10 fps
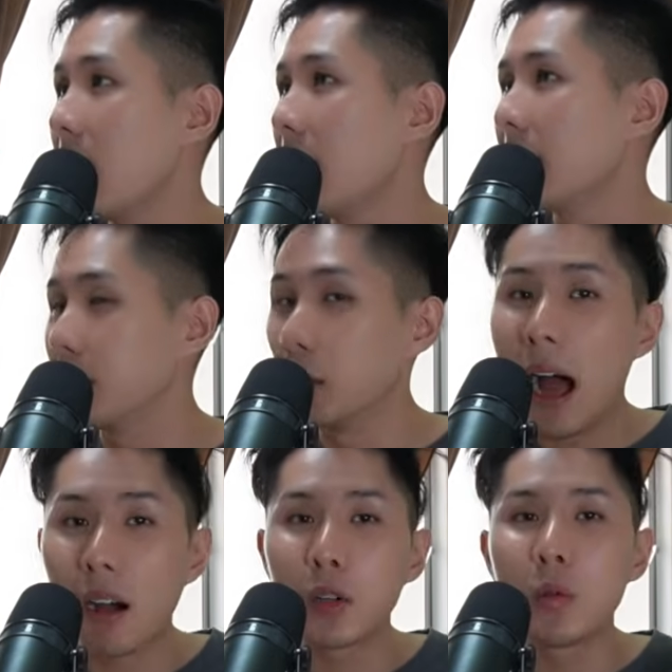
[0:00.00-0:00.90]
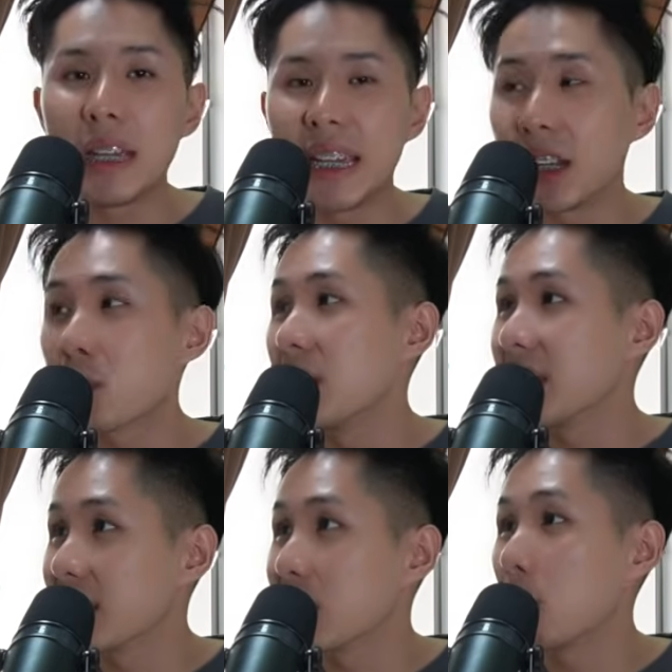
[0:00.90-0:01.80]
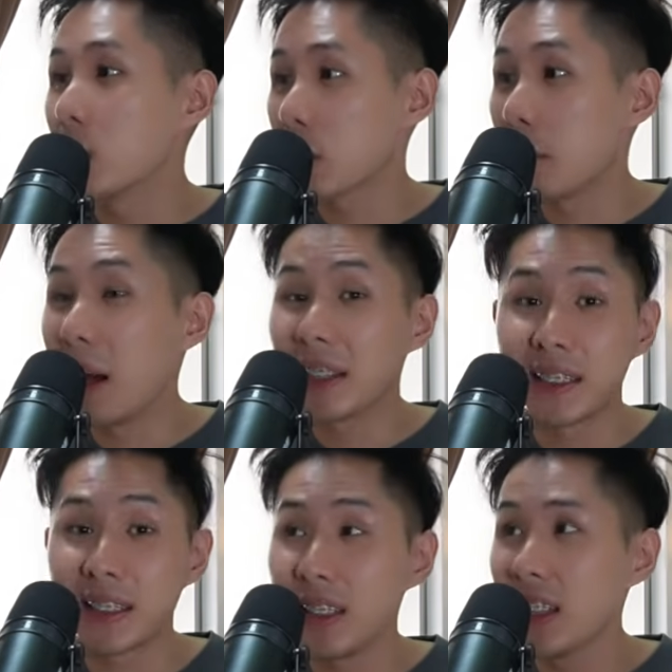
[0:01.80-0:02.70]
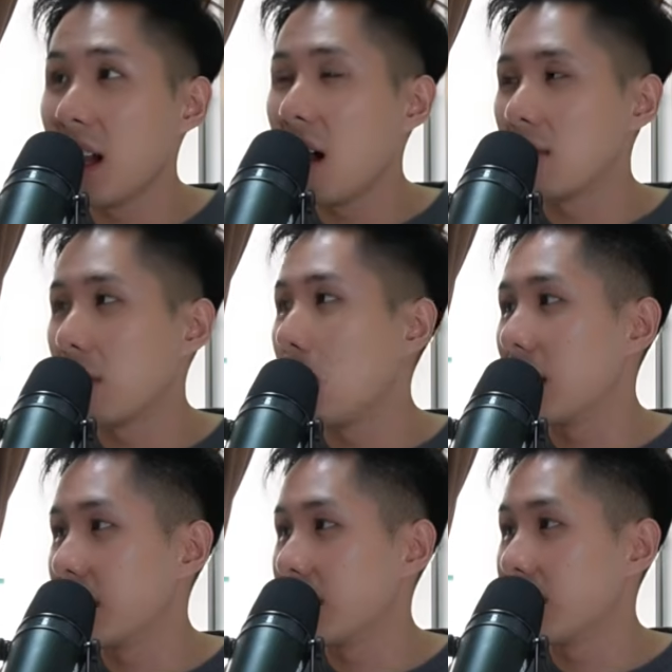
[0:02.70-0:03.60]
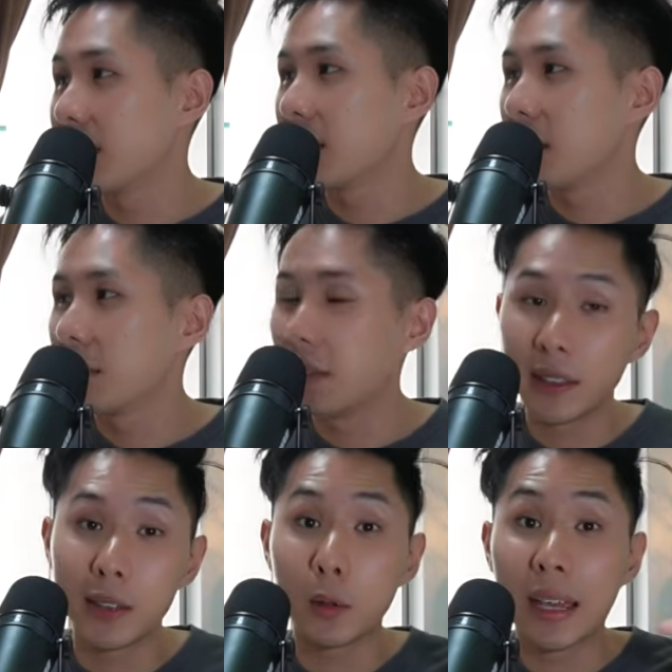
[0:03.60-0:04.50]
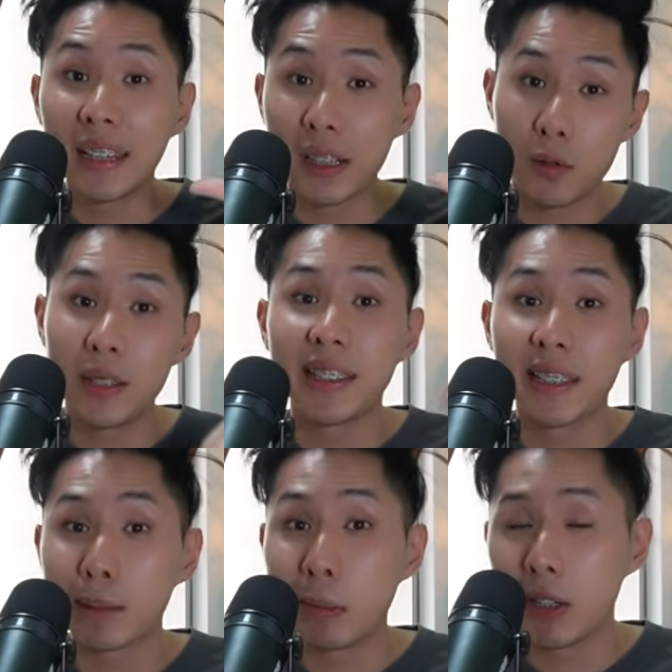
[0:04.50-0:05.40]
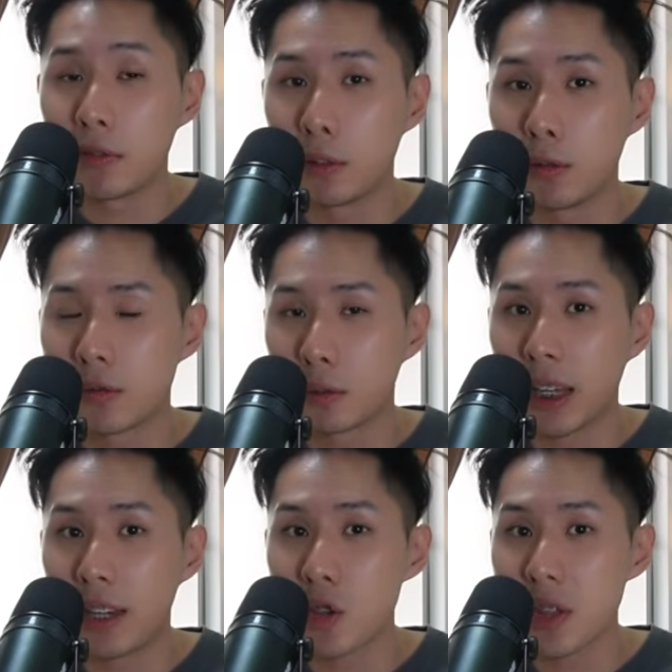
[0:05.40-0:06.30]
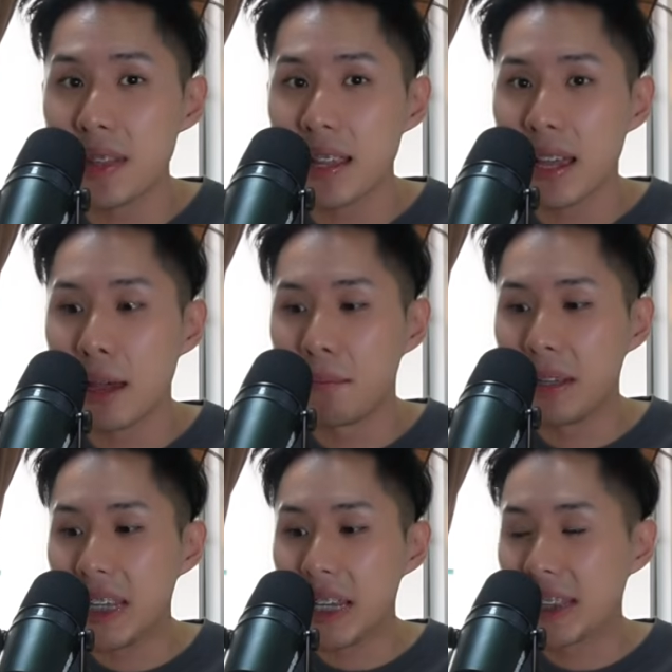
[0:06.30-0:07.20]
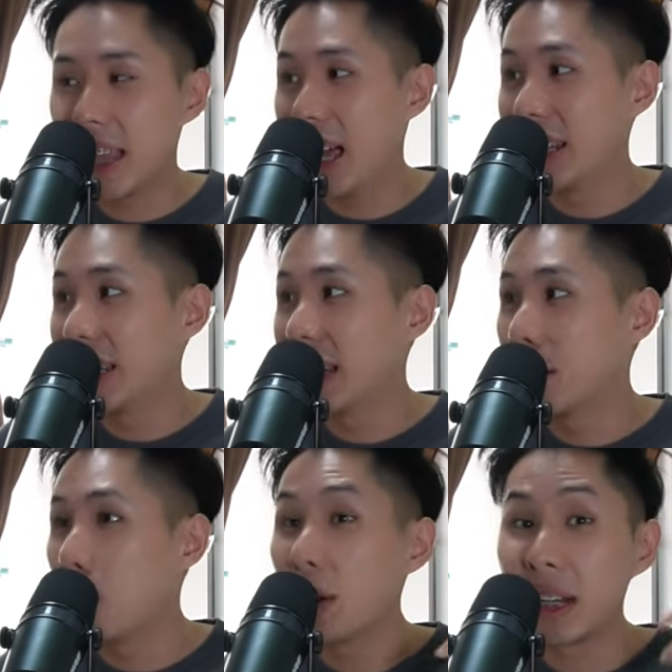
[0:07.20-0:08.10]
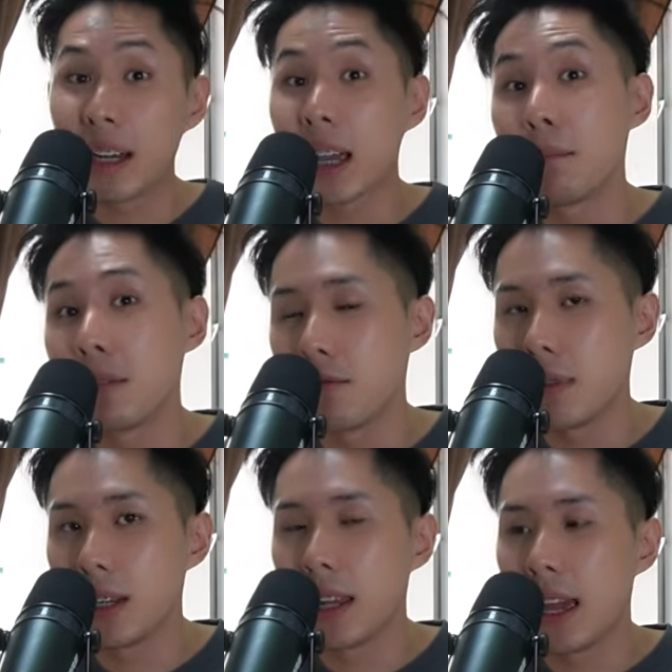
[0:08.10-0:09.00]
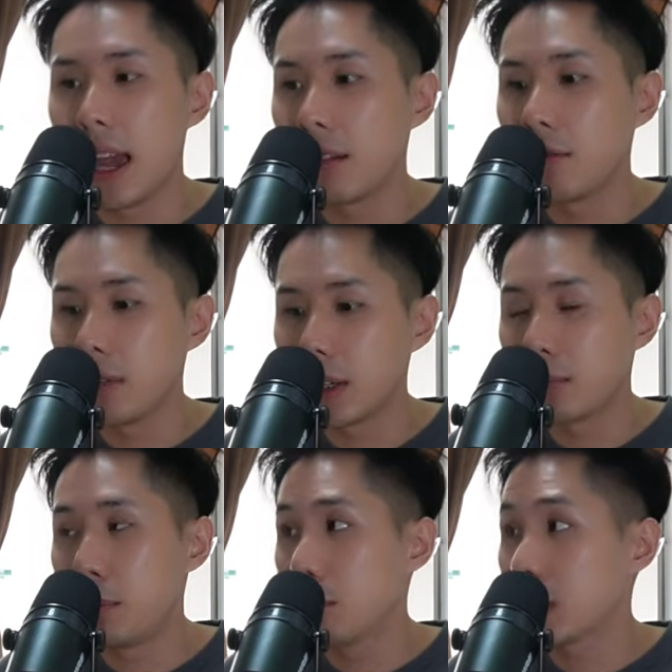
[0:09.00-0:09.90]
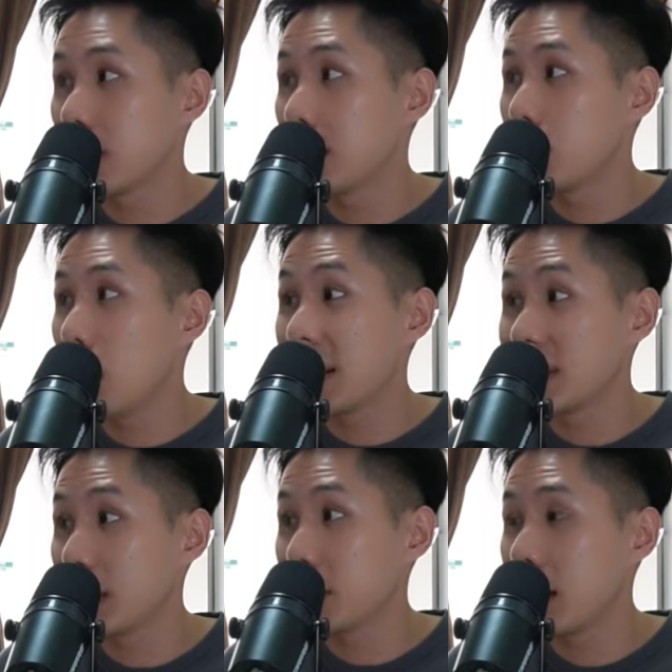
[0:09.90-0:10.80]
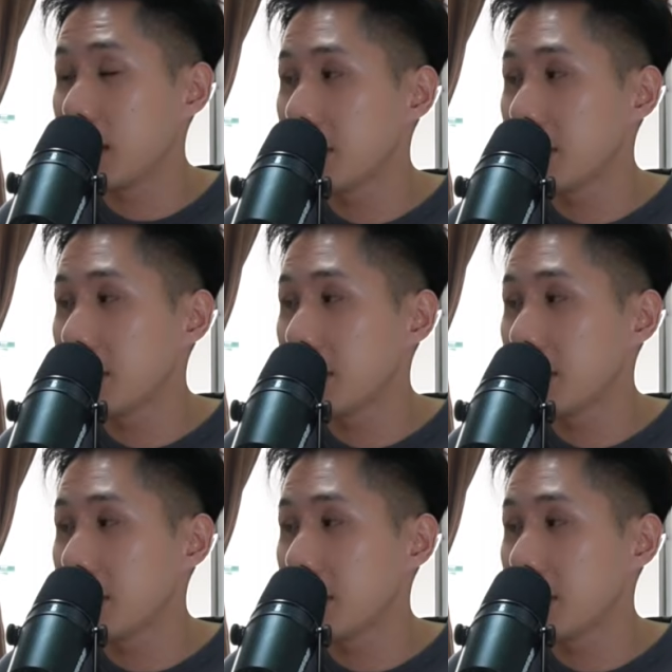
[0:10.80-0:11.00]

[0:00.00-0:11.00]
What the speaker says: So how do we increase the storage capacity for a disk? First, you can increase the speed of rotation, meaning that more data can be read and be written to at the same time.